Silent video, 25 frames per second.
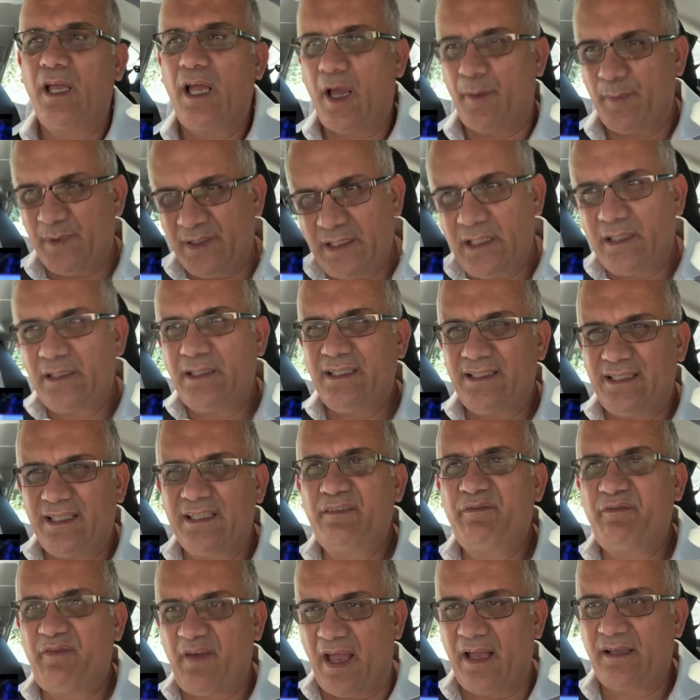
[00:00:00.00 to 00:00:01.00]
I mean, they did
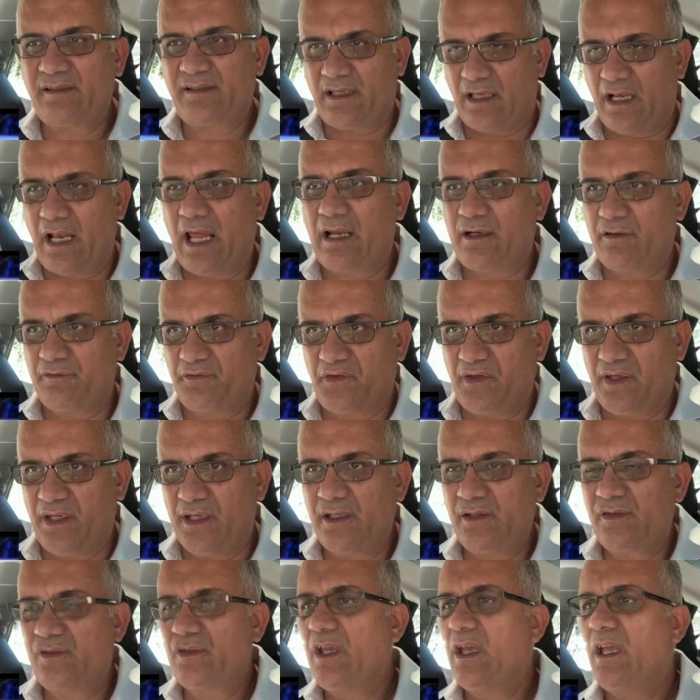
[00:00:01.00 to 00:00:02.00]
advance a lot of
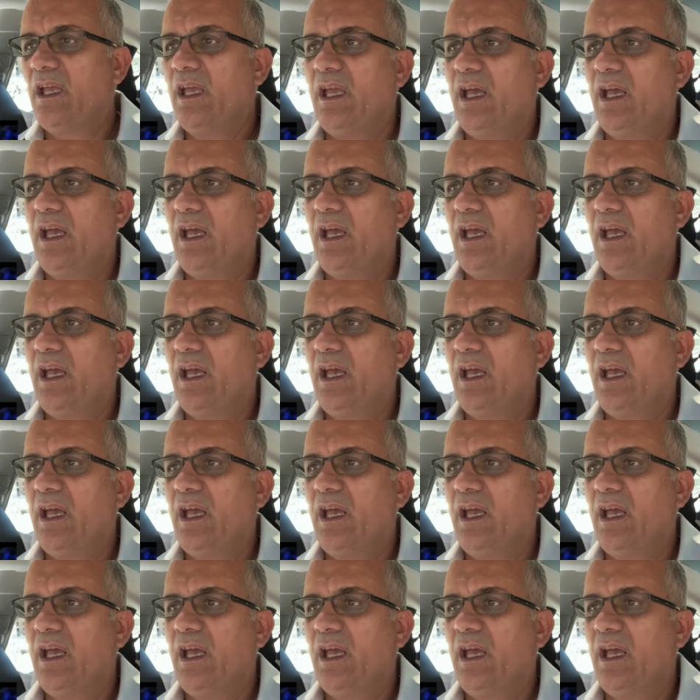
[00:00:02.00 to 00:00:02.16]
things,